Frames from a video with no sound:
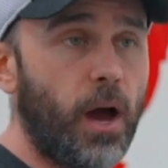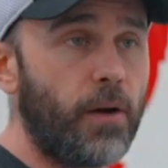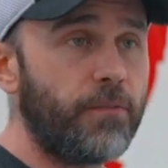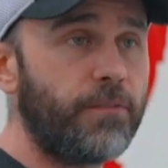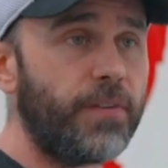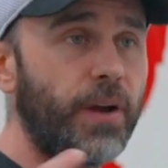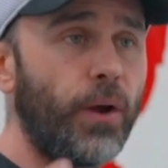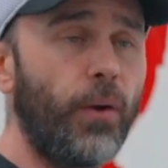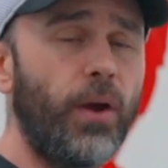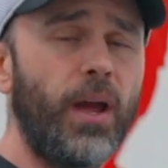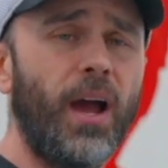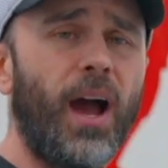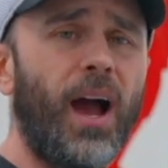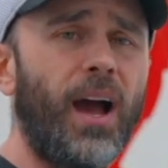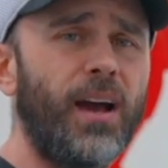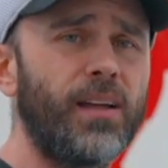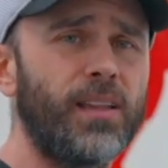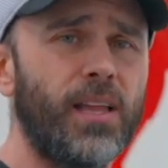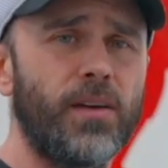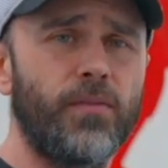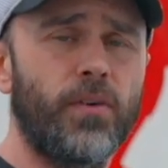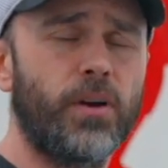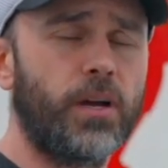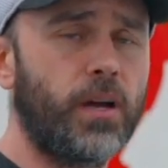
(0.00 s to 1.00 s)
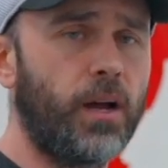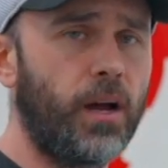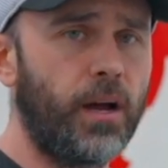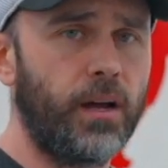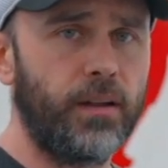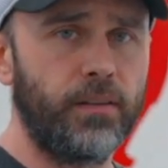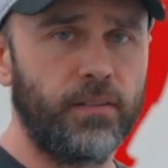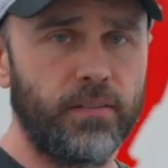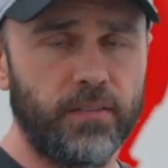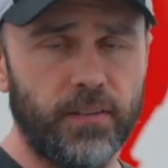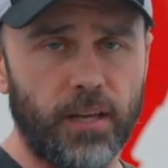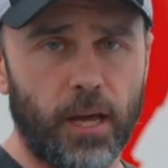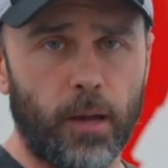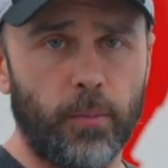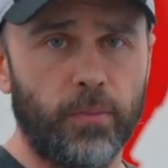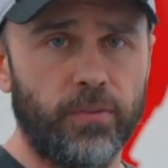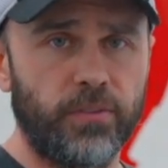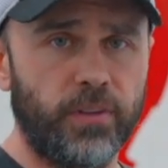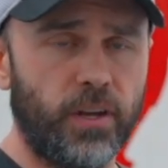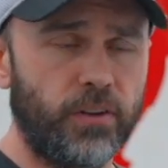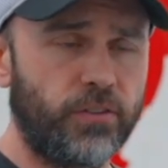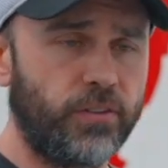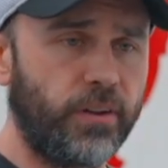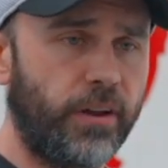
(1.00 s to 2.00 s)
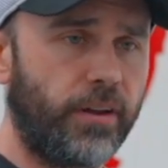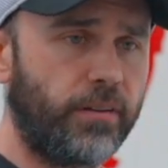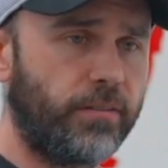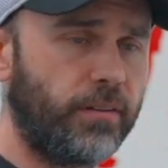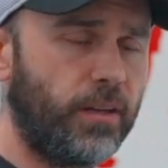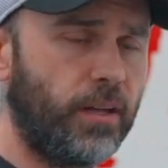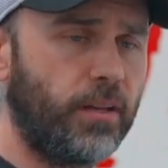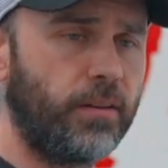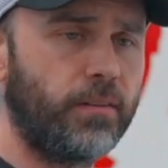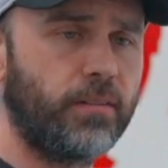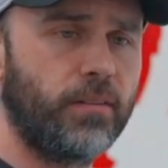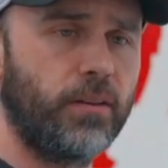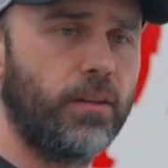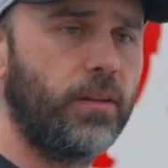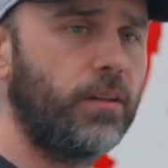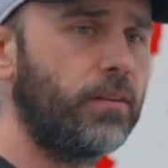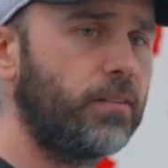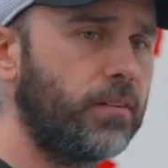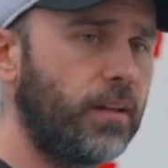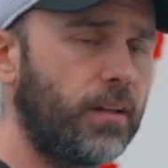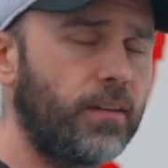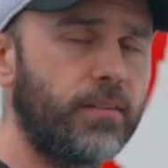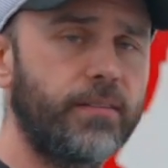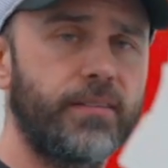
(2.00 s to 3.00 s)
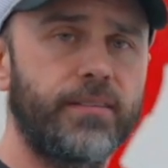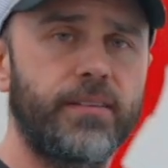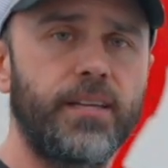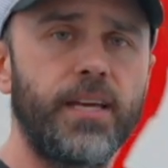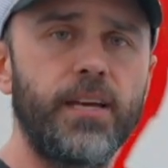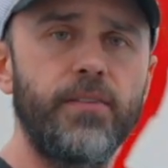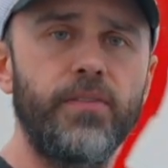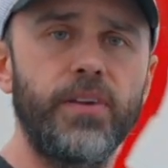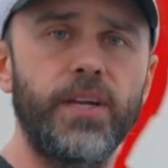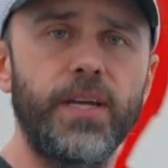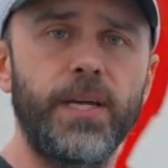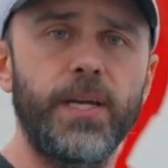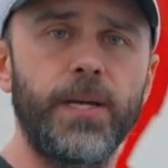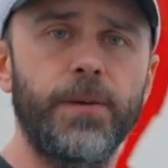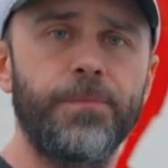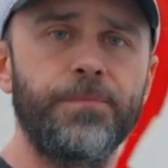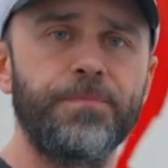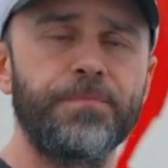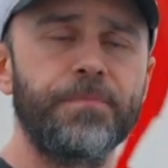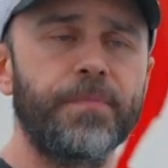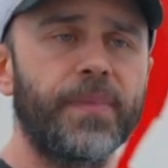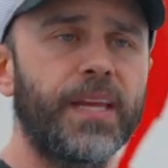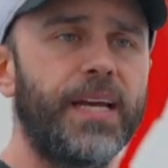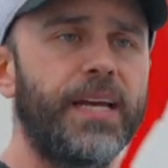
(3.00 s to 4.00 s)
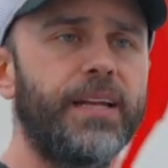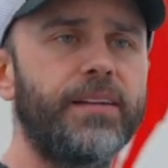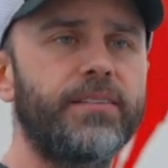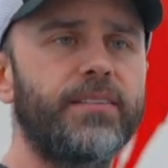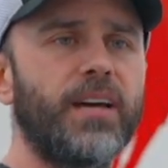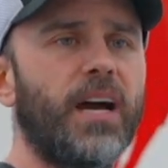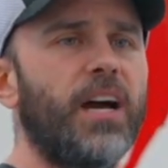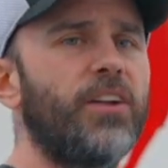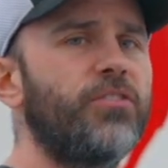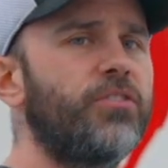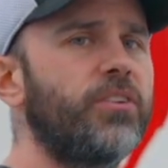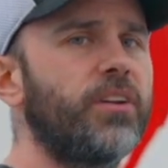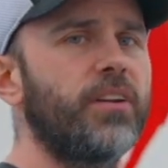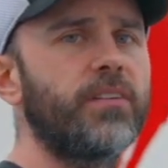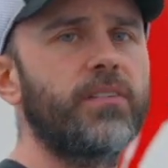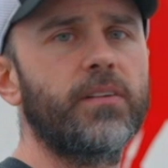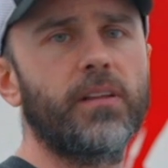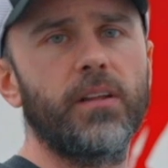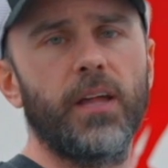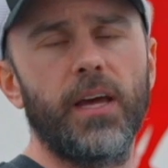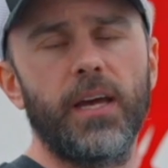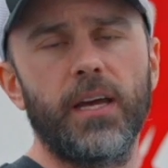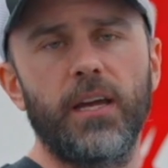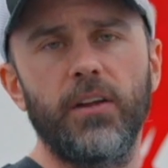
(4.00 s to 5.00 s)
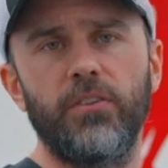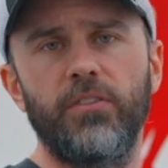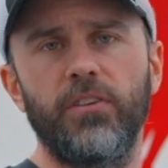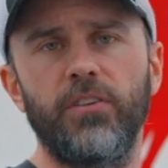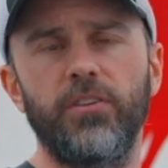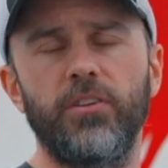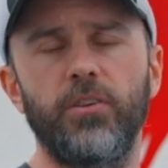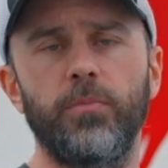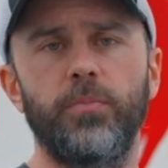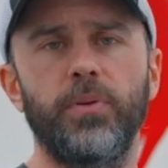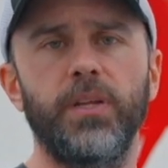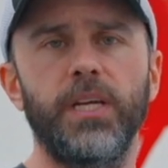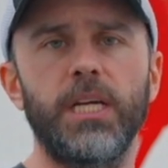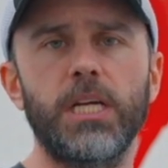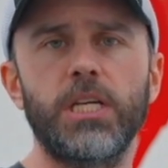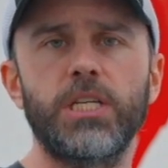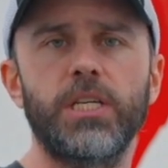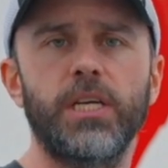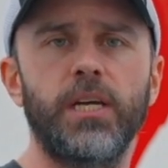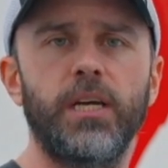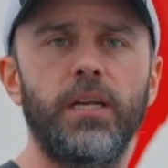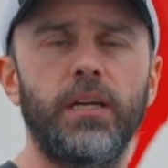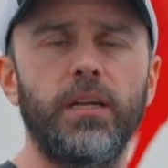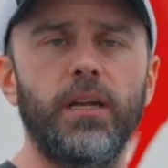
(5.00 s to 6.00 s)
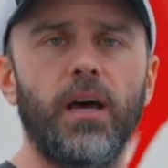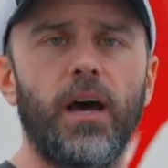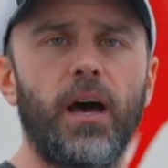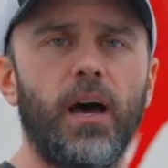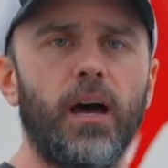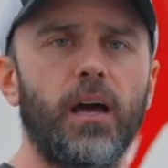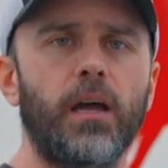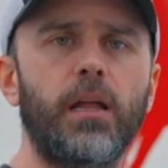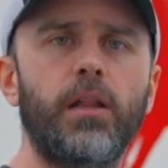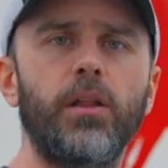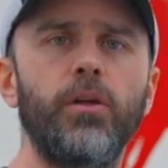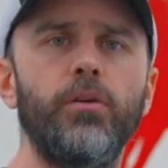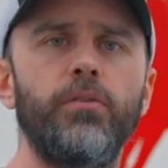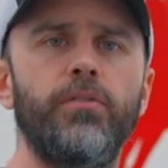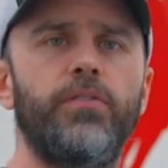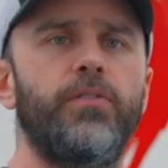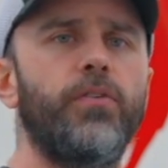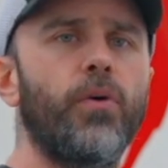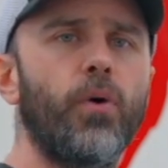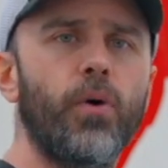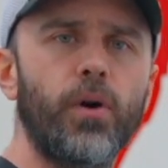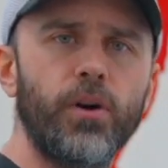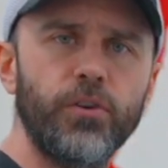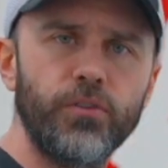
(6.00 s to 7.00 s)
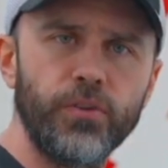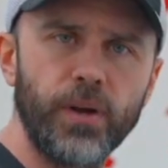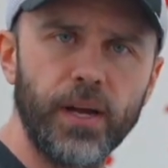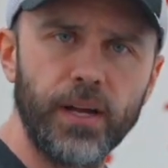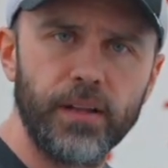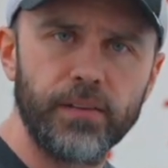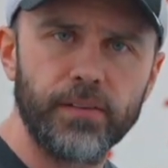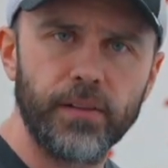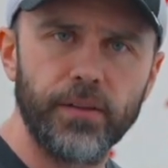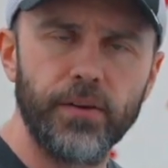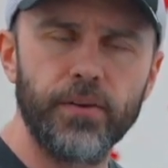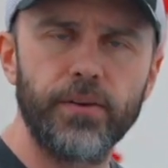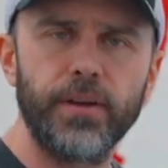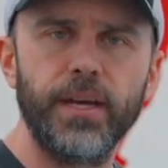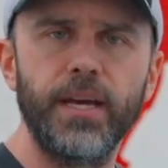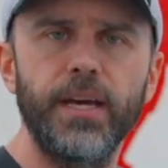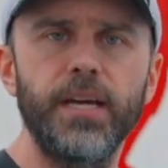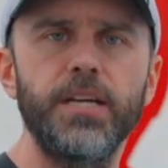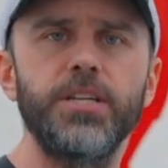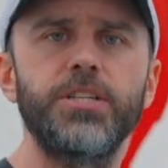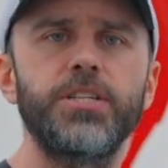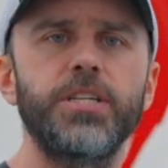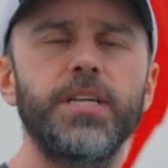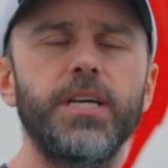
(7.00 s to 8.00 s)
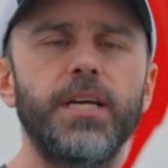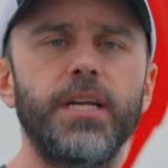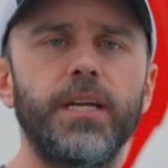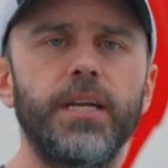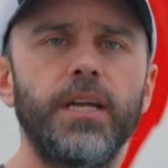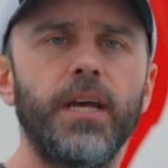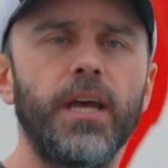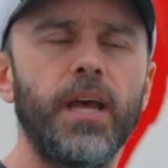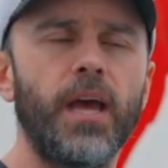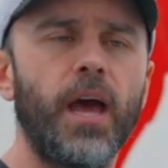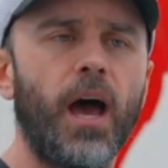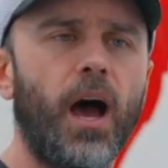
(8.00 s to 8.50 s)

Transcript: Very high level concepts such as insulin sensitivity, endogenous glycogen depletion, GLUT4 translocation,